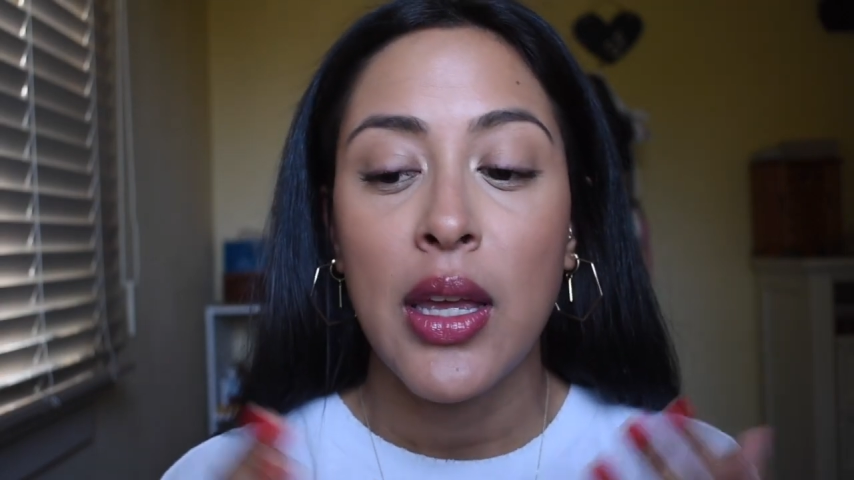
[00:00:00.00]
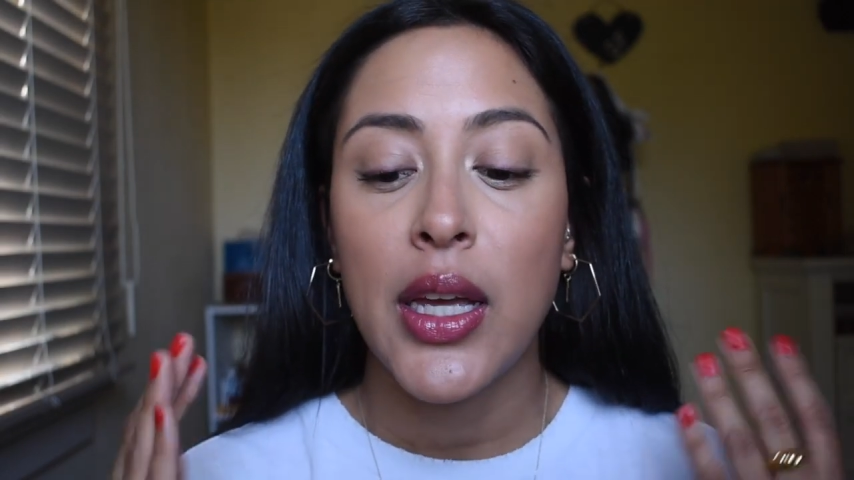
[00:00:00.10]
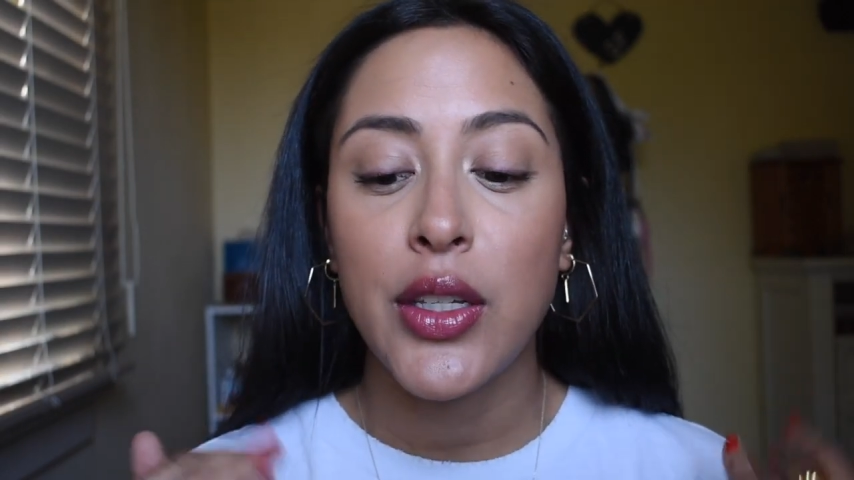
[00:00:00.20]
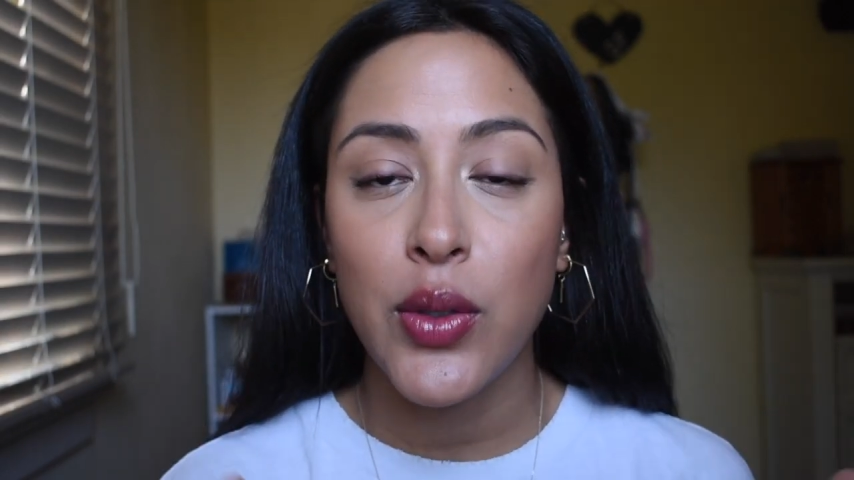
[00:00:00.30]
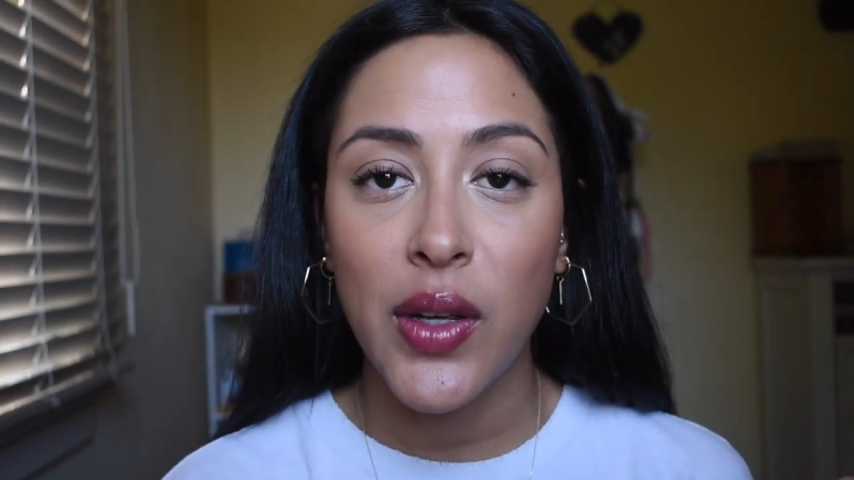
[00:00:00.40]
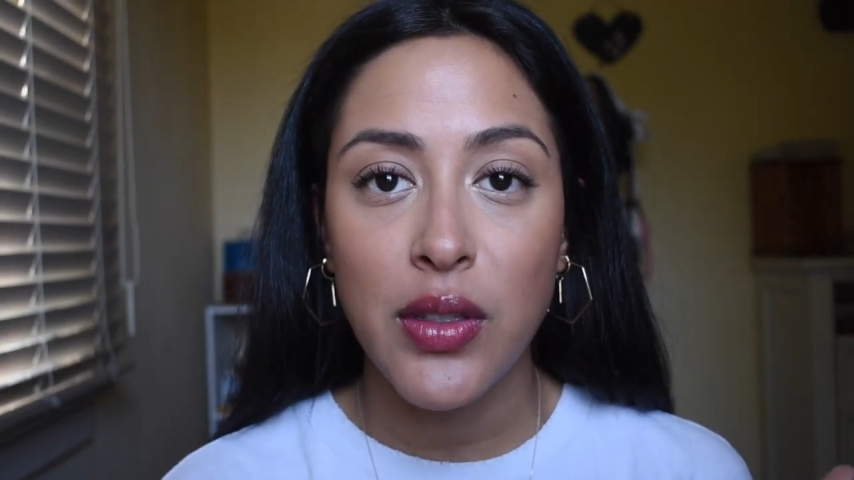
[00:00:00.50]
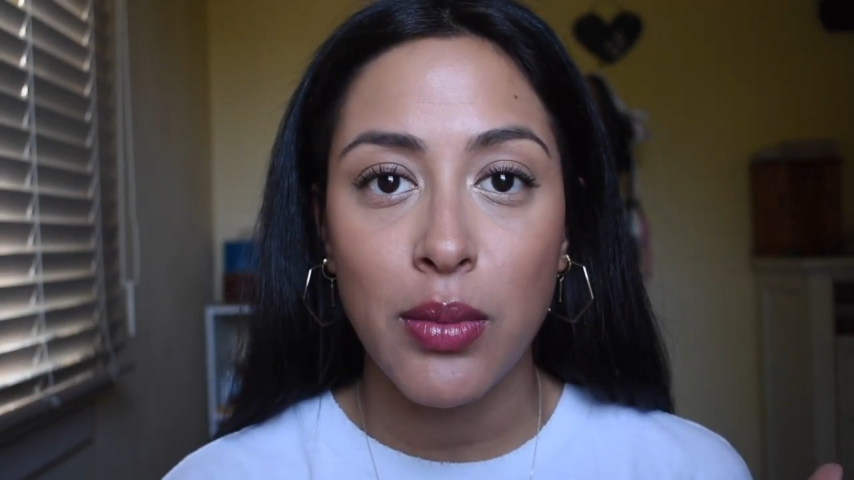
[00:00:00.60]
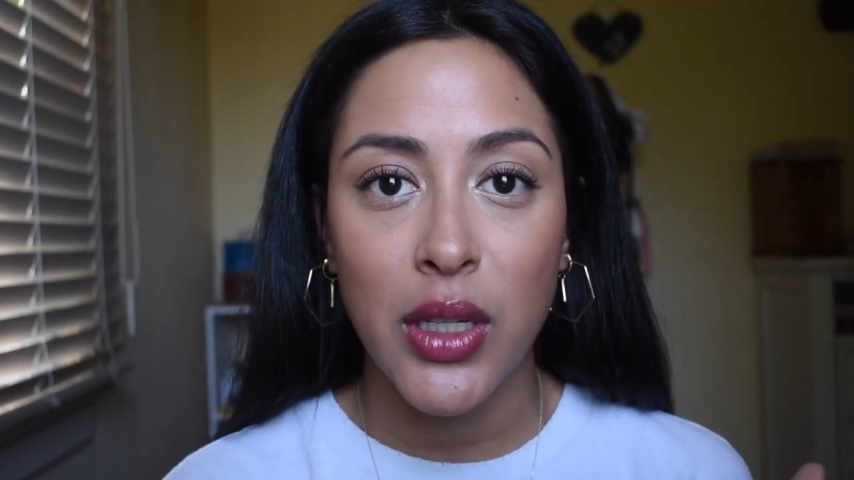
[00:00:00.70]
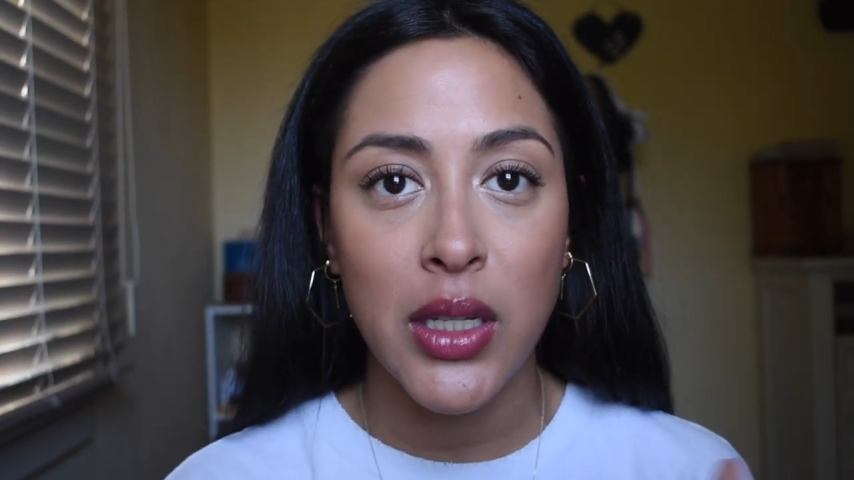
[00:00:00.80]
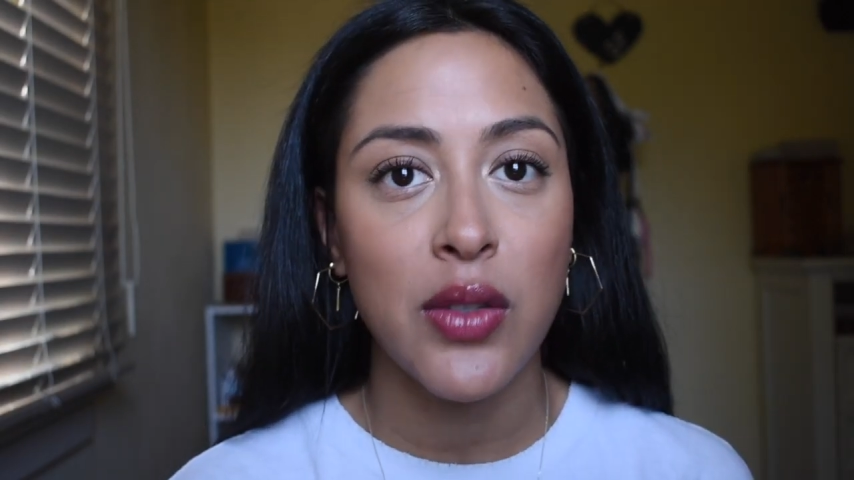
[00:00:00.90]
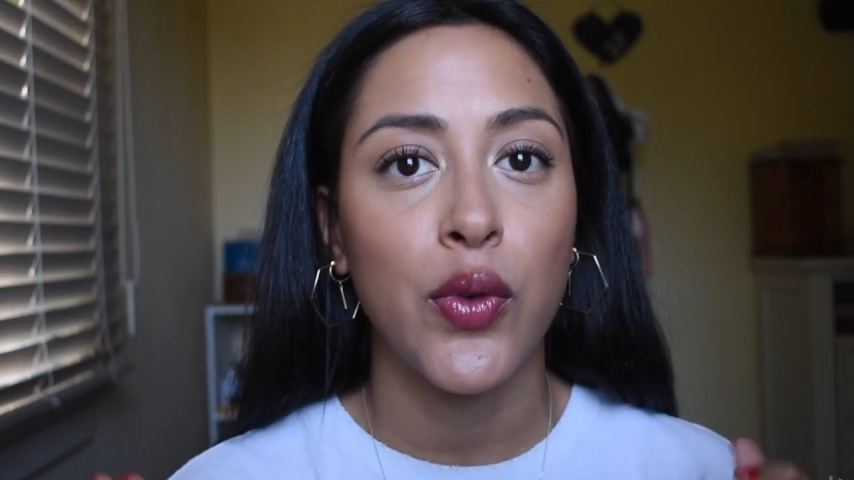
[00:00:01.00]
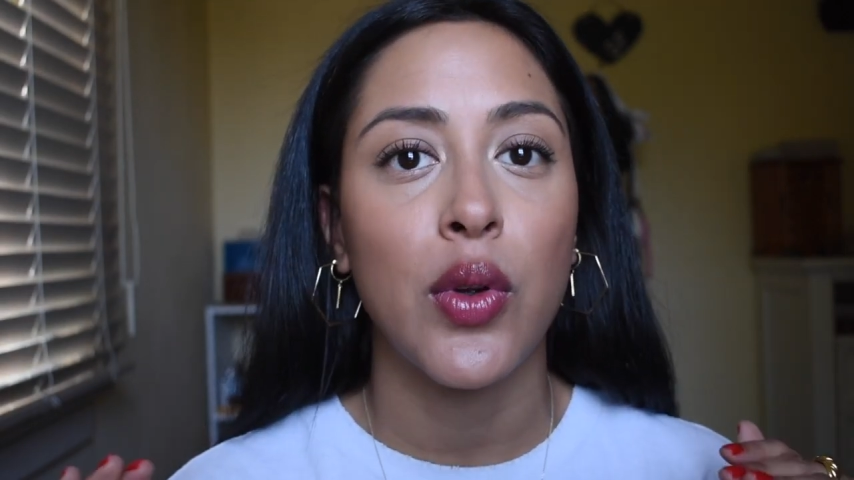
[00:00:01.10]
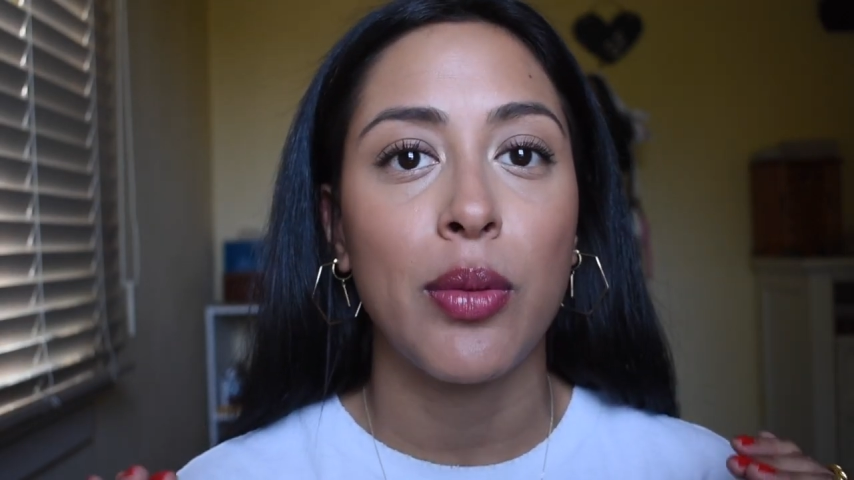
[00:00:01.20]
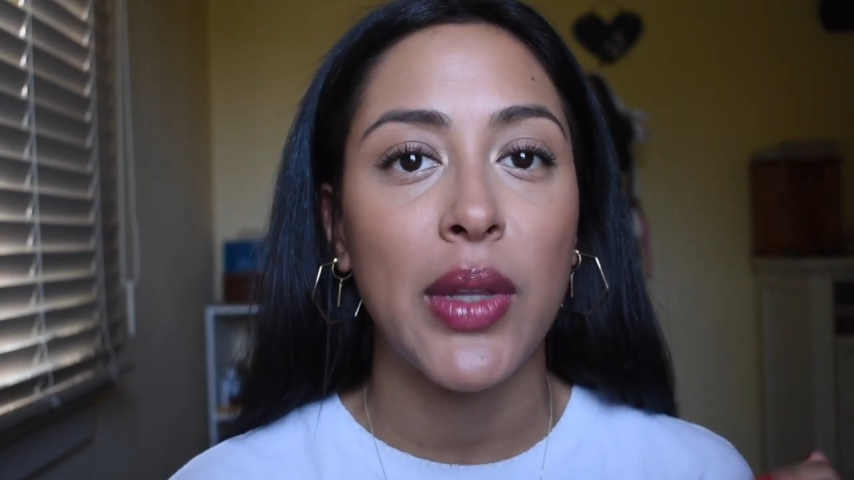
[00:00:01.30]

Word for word: I do have some links for the